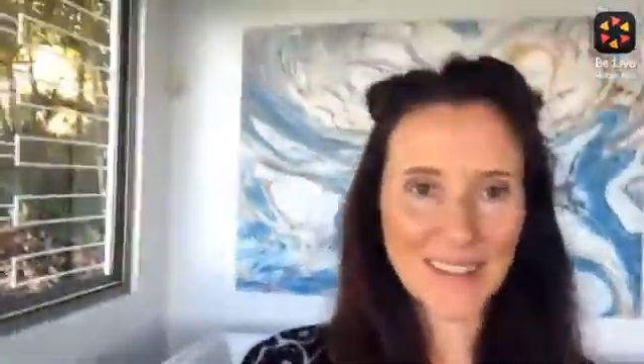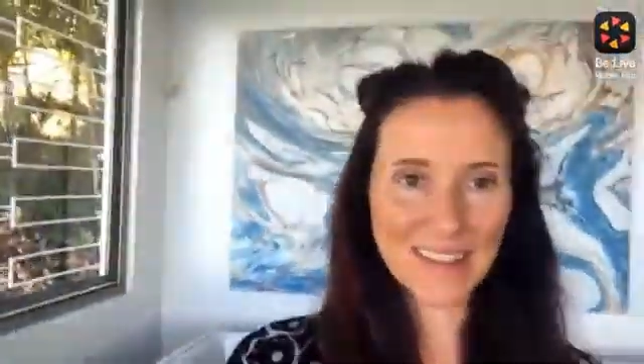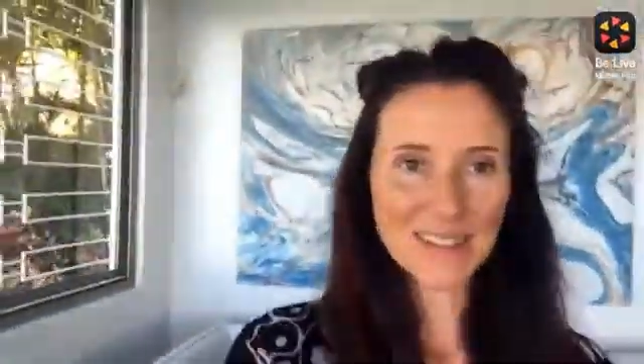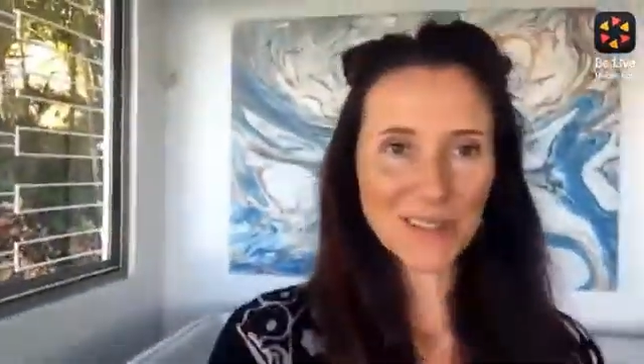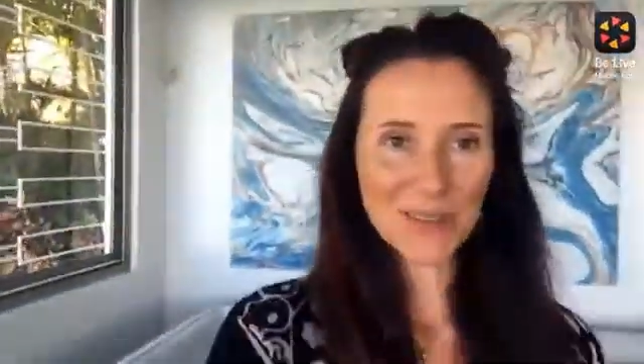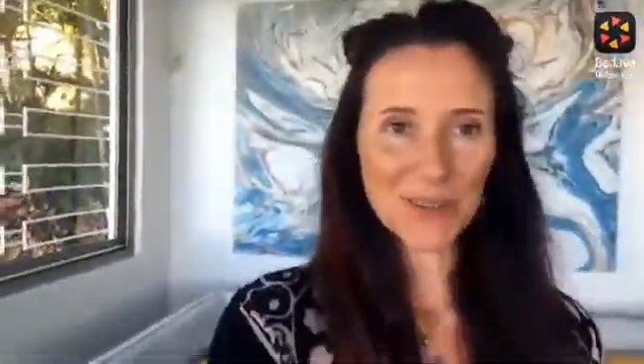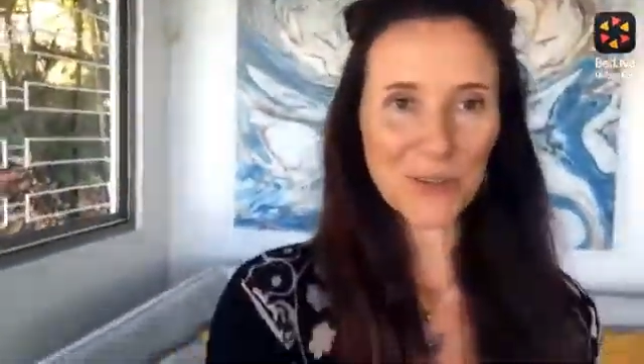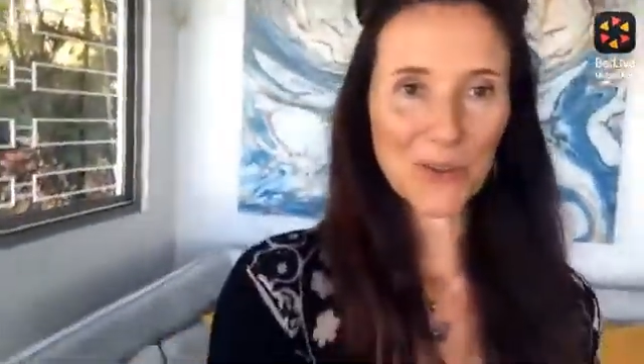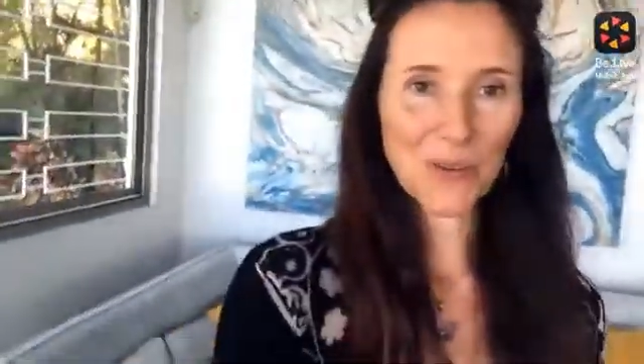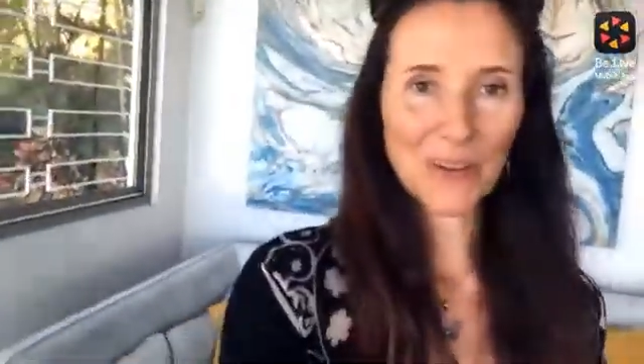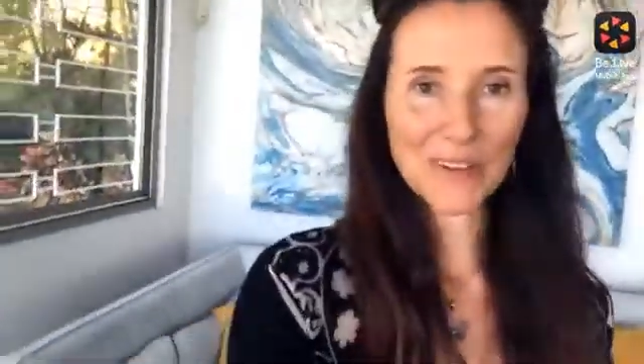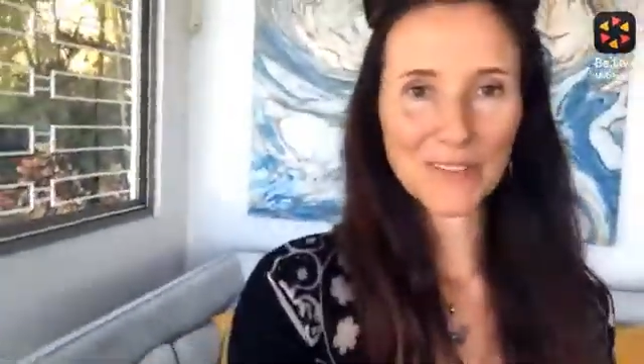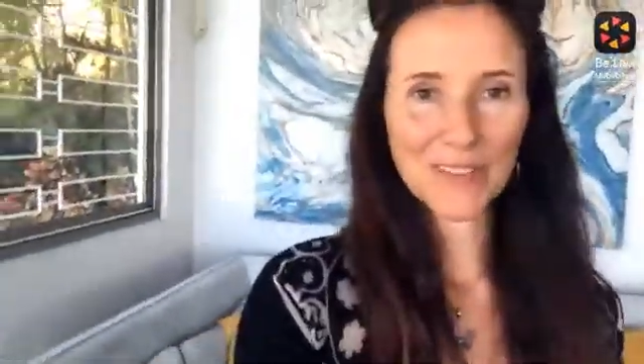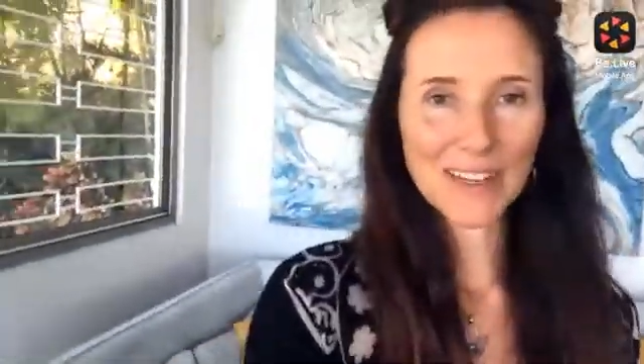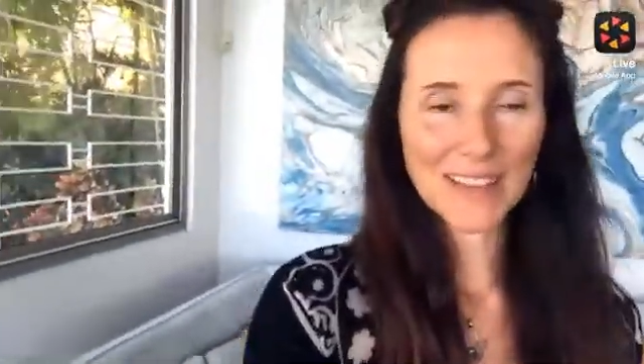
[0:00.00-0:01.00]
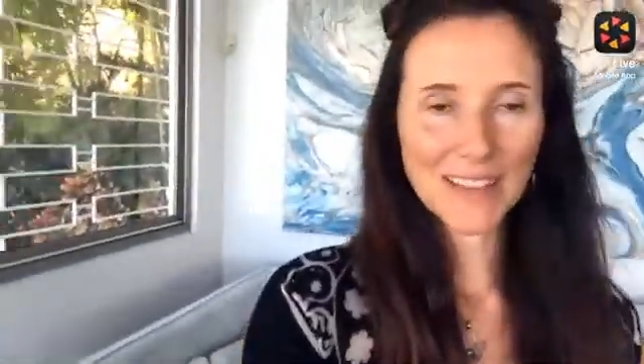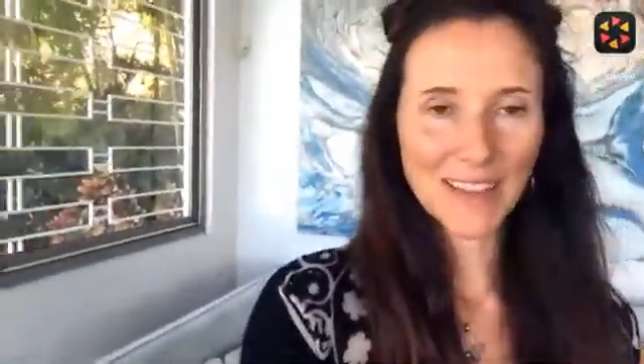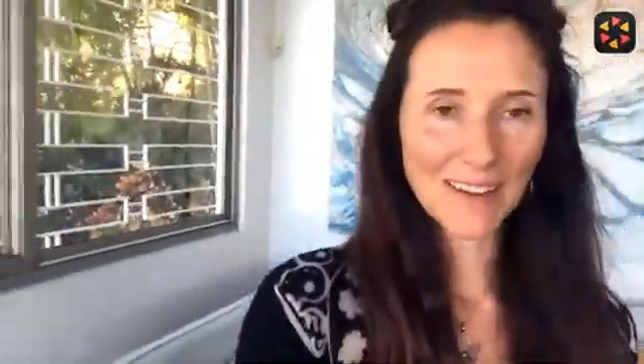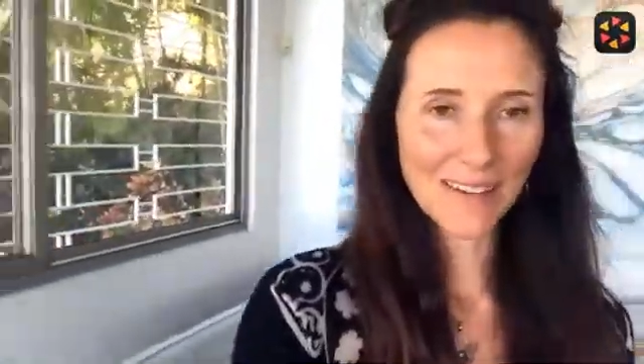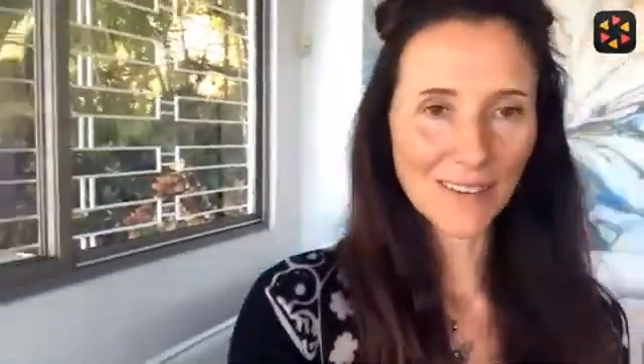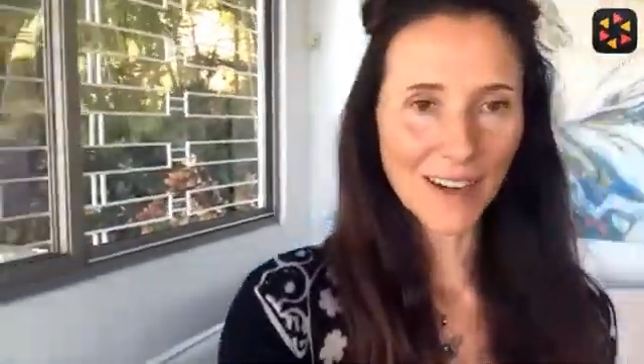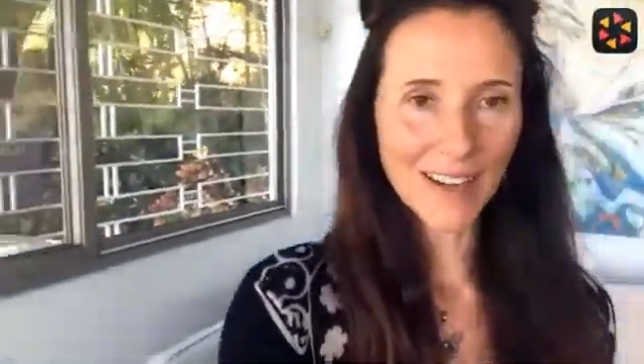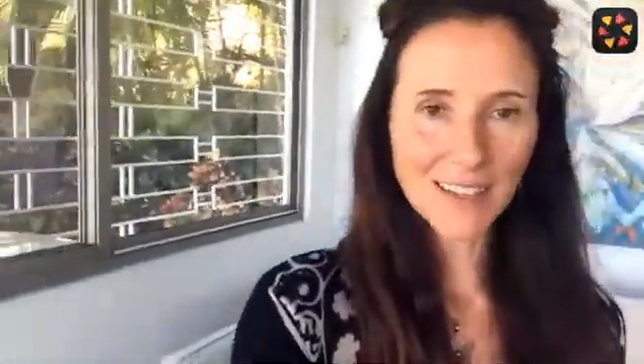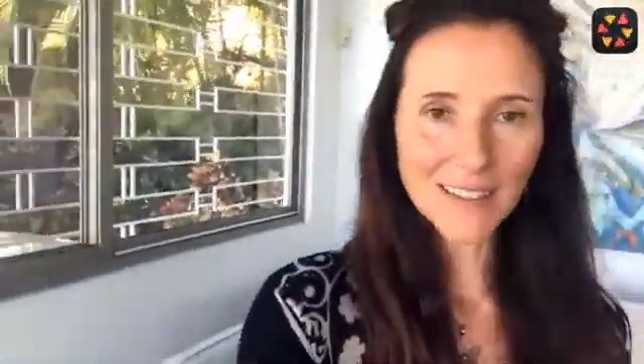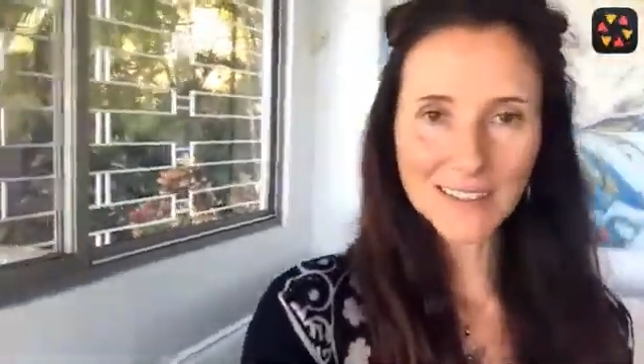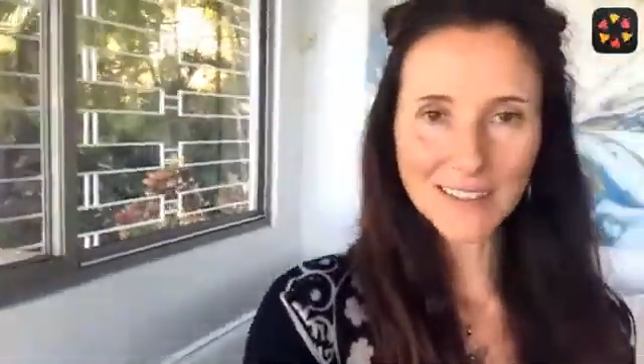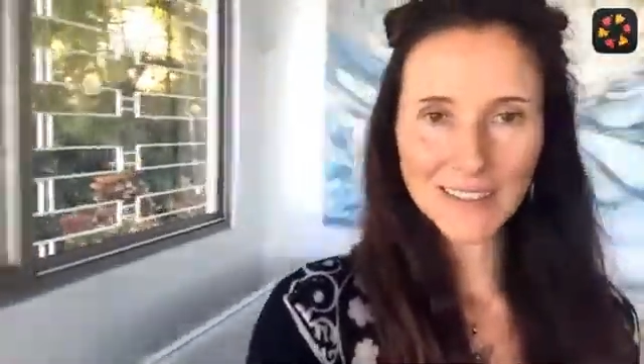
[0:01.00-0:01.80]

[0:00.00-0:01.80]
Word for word: that's a cool one right there, right?